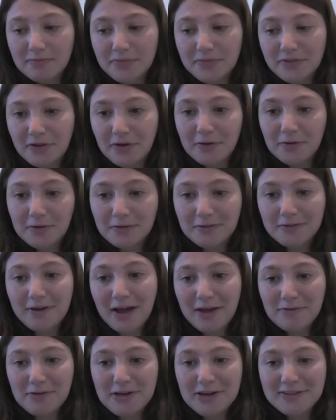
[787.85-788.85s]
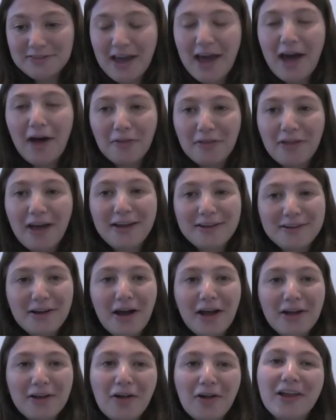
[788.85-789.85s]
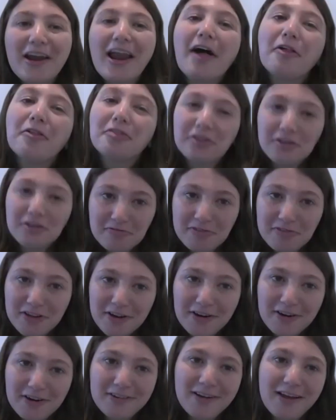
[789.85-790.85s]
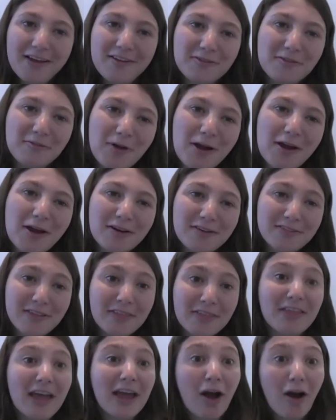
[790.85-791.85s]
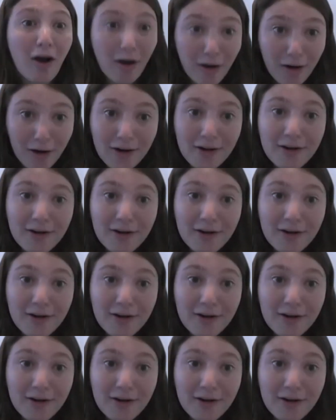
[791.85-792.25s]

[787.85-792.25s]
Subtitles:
So, I mean, it's I call it healthy fear. It's awareness that they are.